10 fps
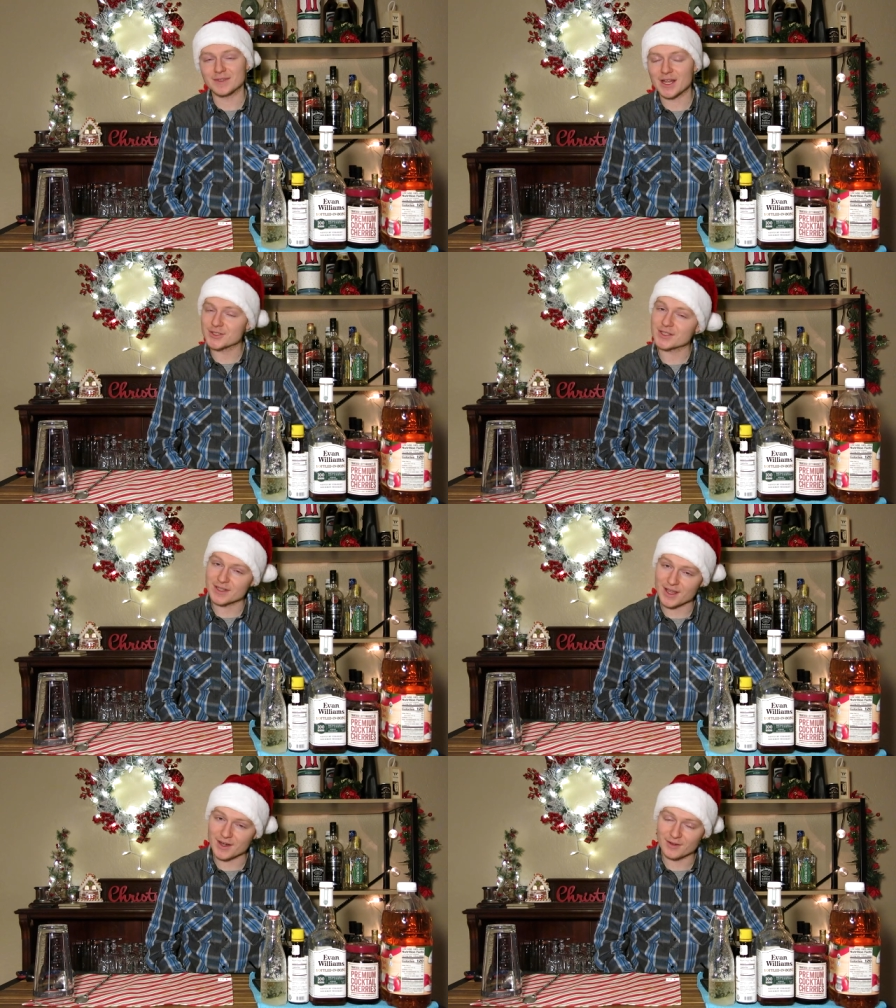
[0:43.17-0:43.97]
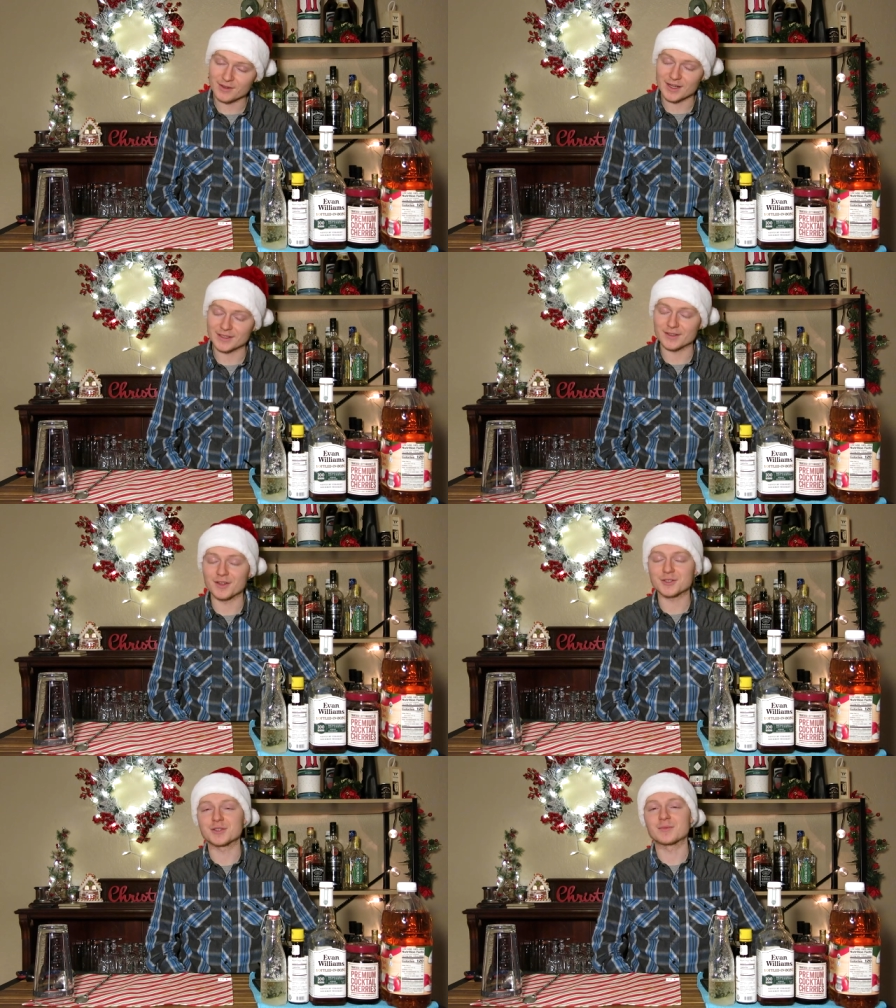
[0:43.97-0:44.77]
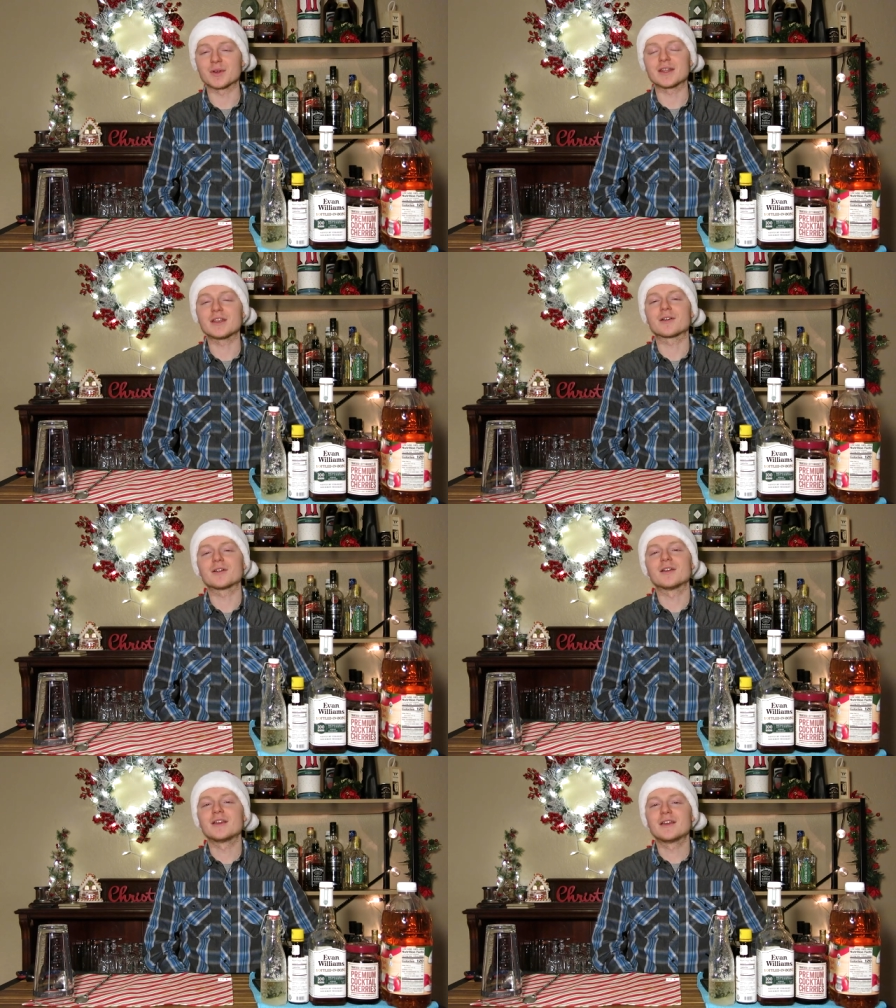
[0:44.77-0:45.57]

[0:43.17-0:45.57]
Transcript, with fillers: not just there at the luncheon, but here,